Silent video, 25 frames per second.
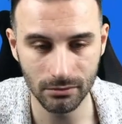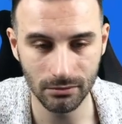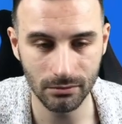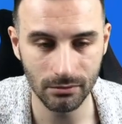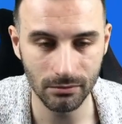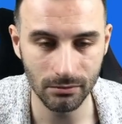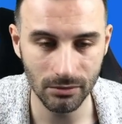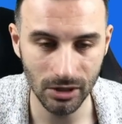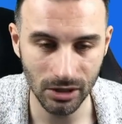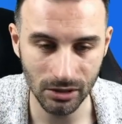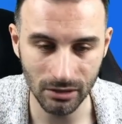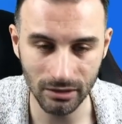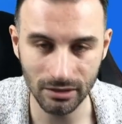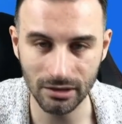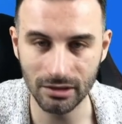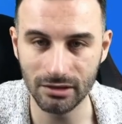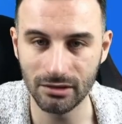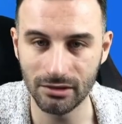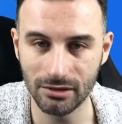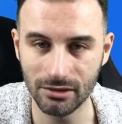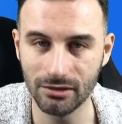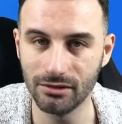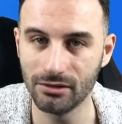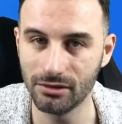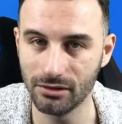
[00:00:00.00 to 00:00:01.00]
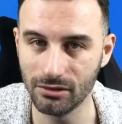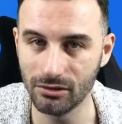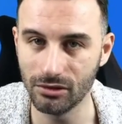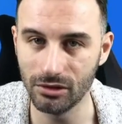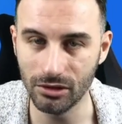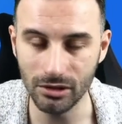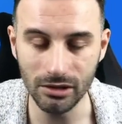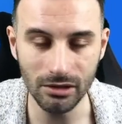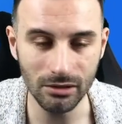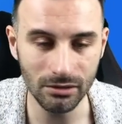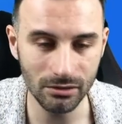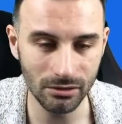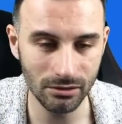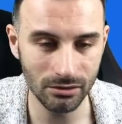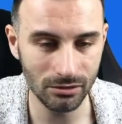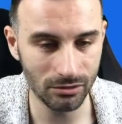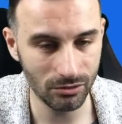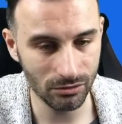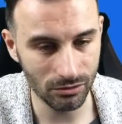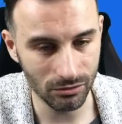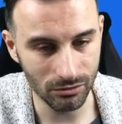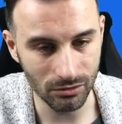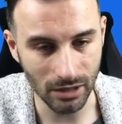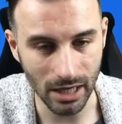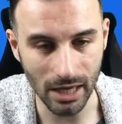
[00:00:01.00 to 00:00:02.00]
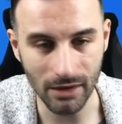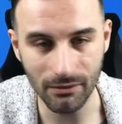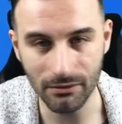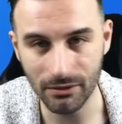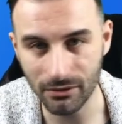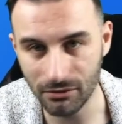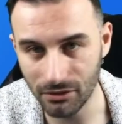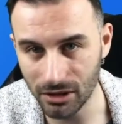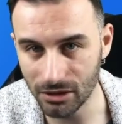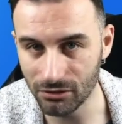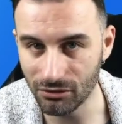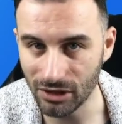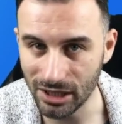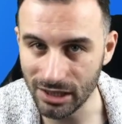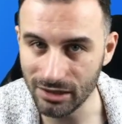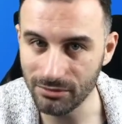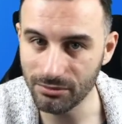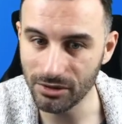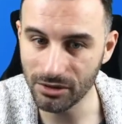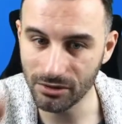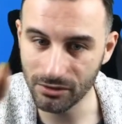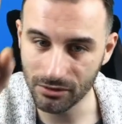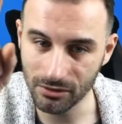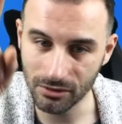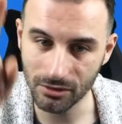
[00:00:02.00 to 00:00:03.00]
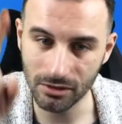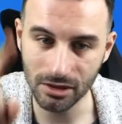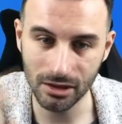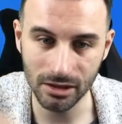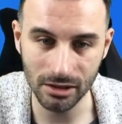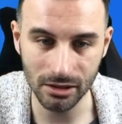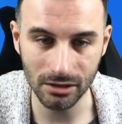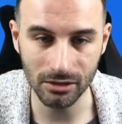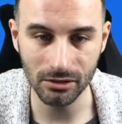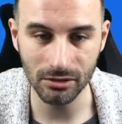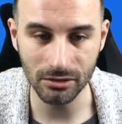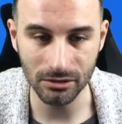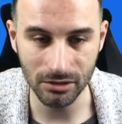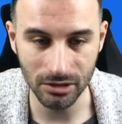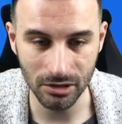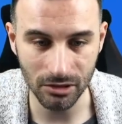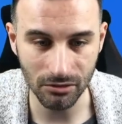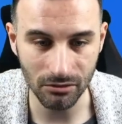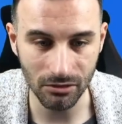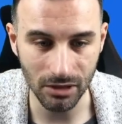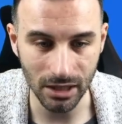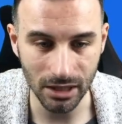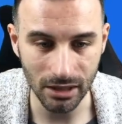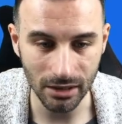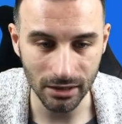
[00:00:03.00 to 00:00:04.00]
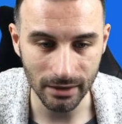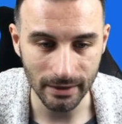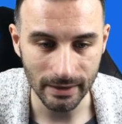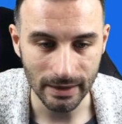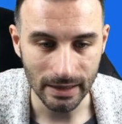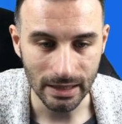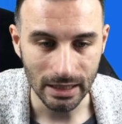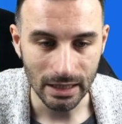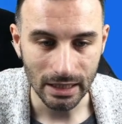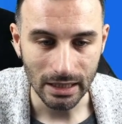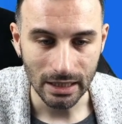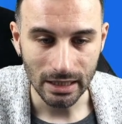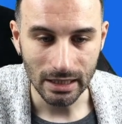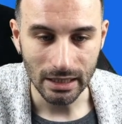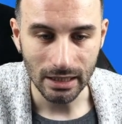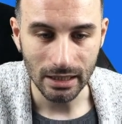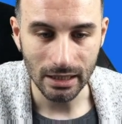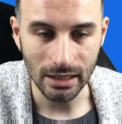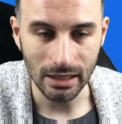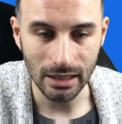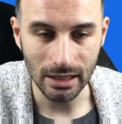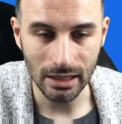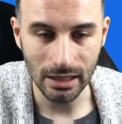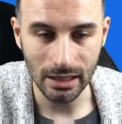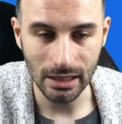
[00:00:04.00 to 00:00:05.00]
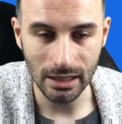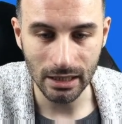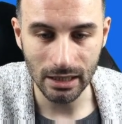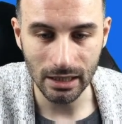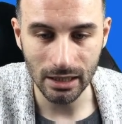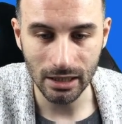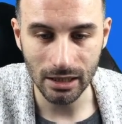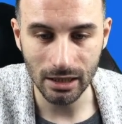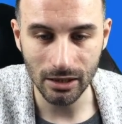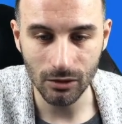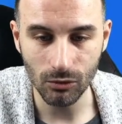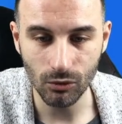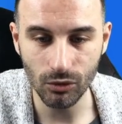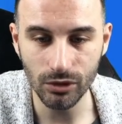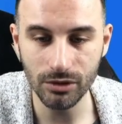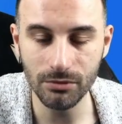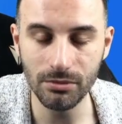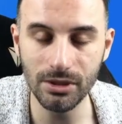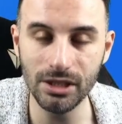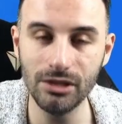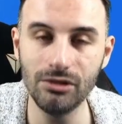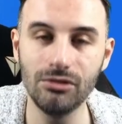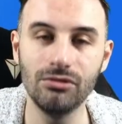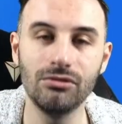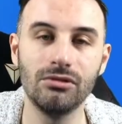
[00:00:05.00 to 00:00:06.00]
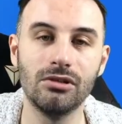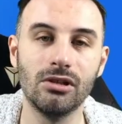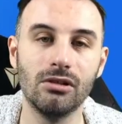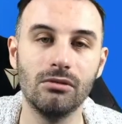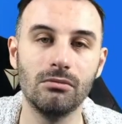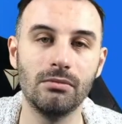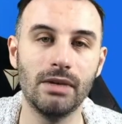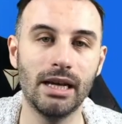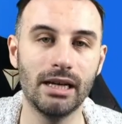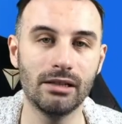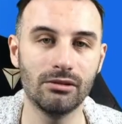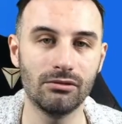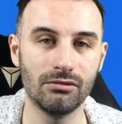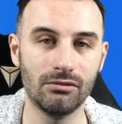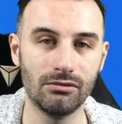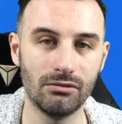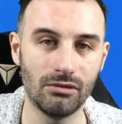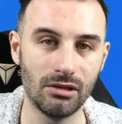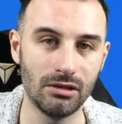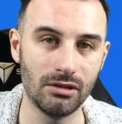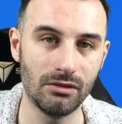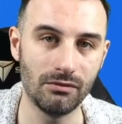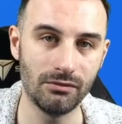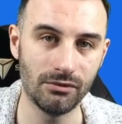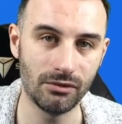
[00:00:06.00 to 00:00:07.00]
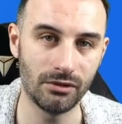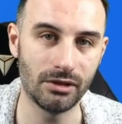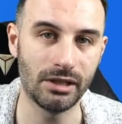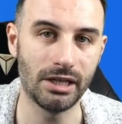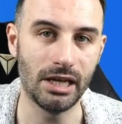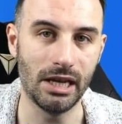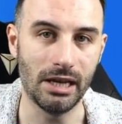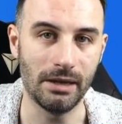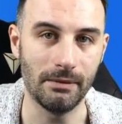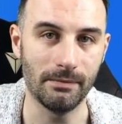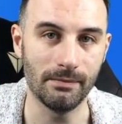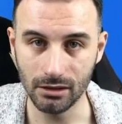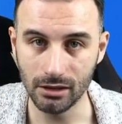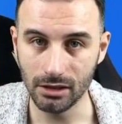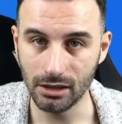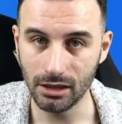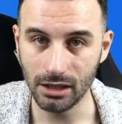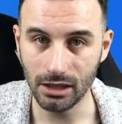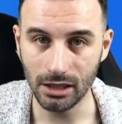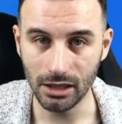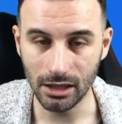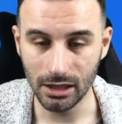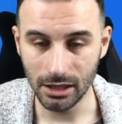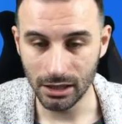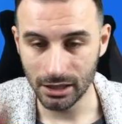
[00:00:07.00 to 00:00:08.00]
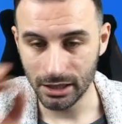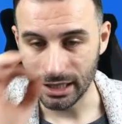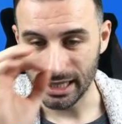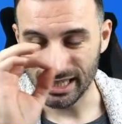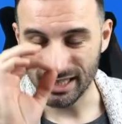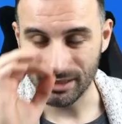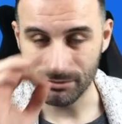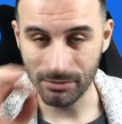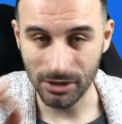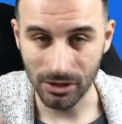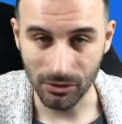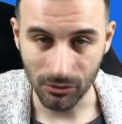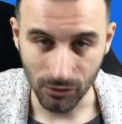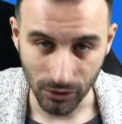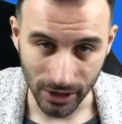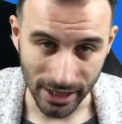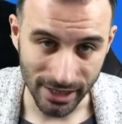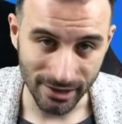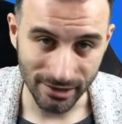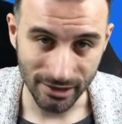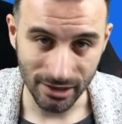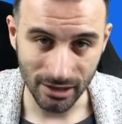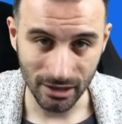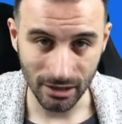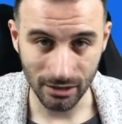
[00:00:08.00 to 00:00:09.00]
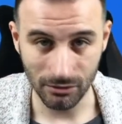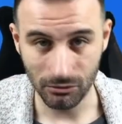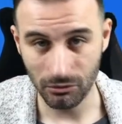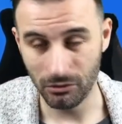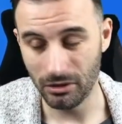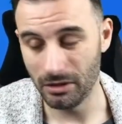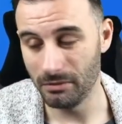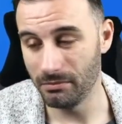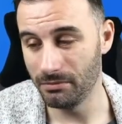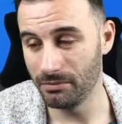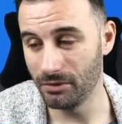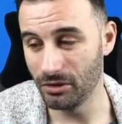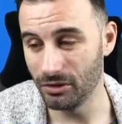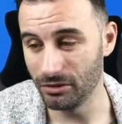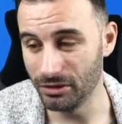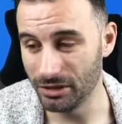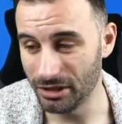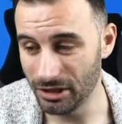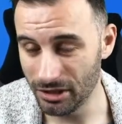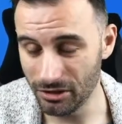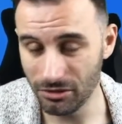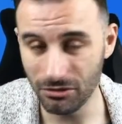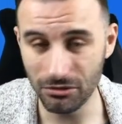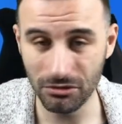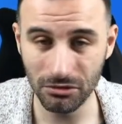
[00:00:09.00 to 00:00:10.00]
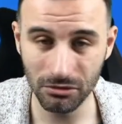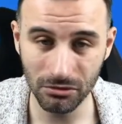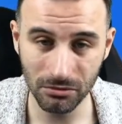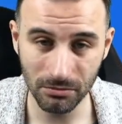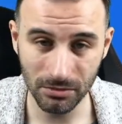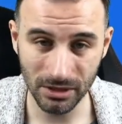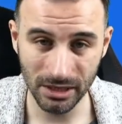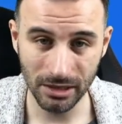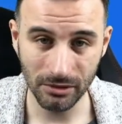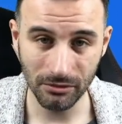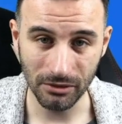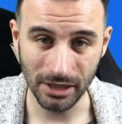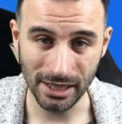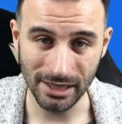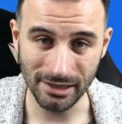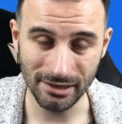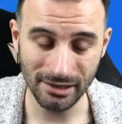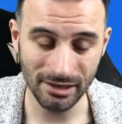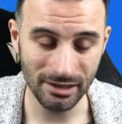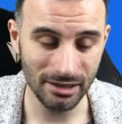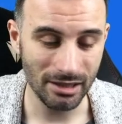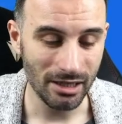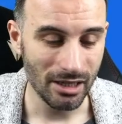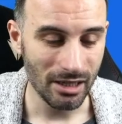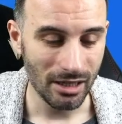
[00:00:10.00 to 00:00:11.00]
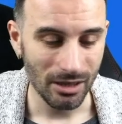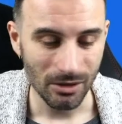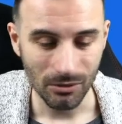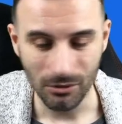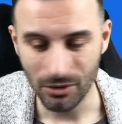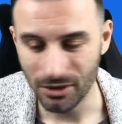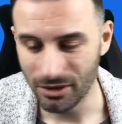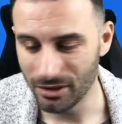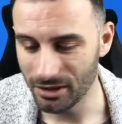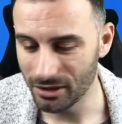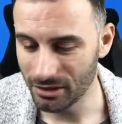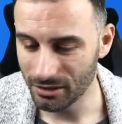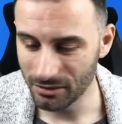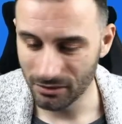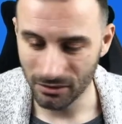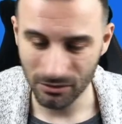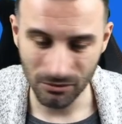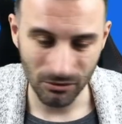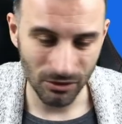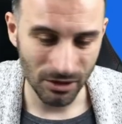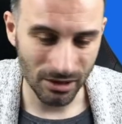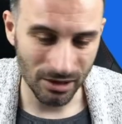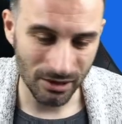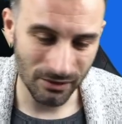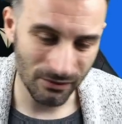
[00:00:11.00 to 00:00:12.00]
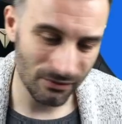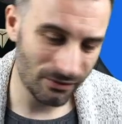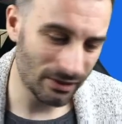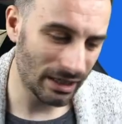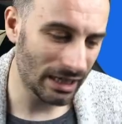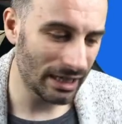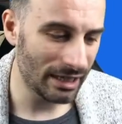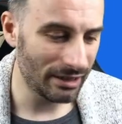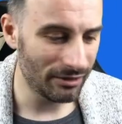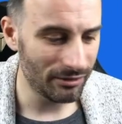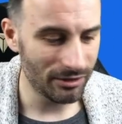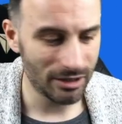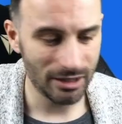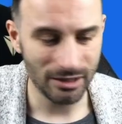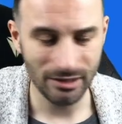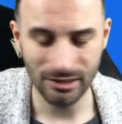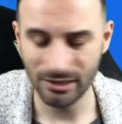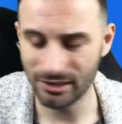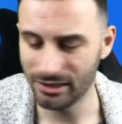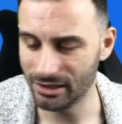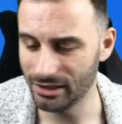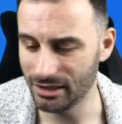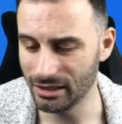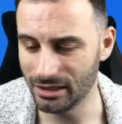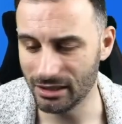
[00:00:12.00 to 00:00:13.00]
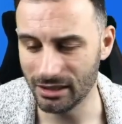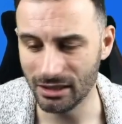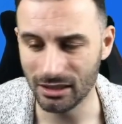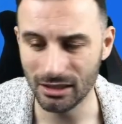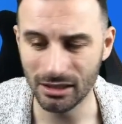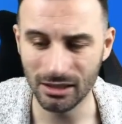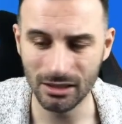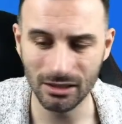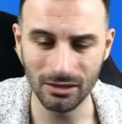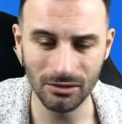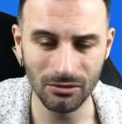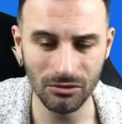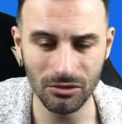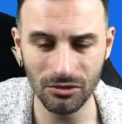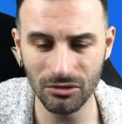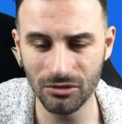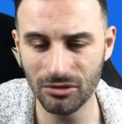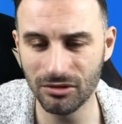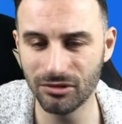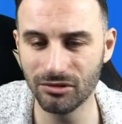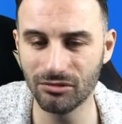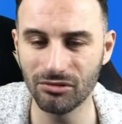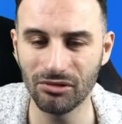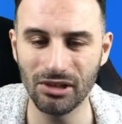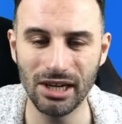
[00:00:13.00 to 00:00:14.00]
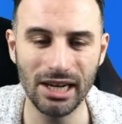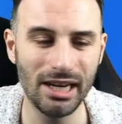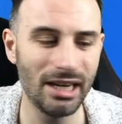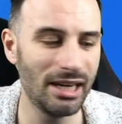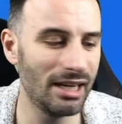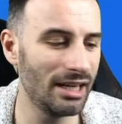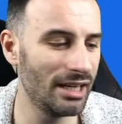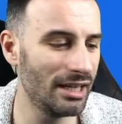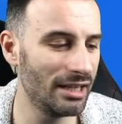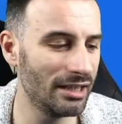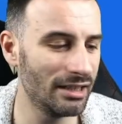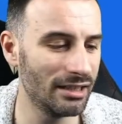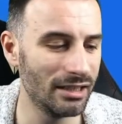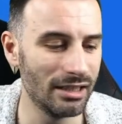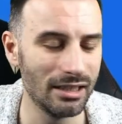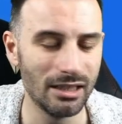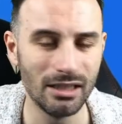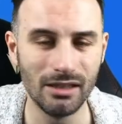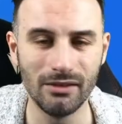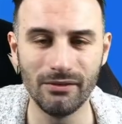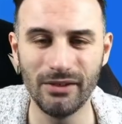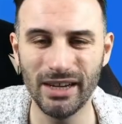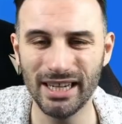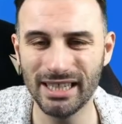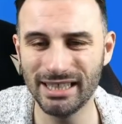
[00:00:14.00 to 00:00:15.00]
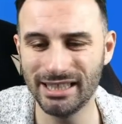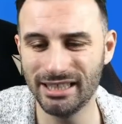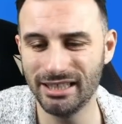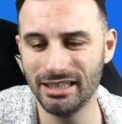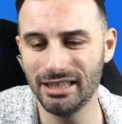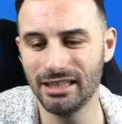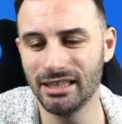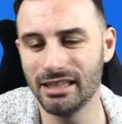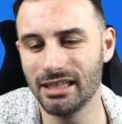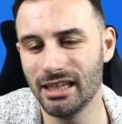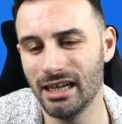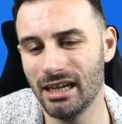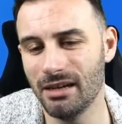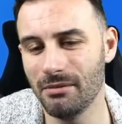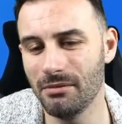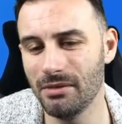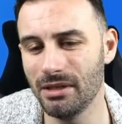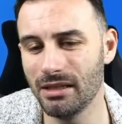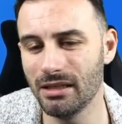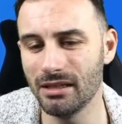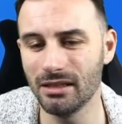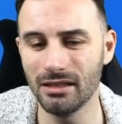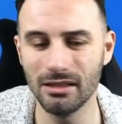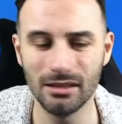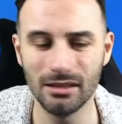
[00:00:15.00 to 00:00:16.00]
because it's good to have a retrace before continuing, would be to go back to 24k. It has been crazy. It will continue to be crazy with the virus, new strain, vaccine coming,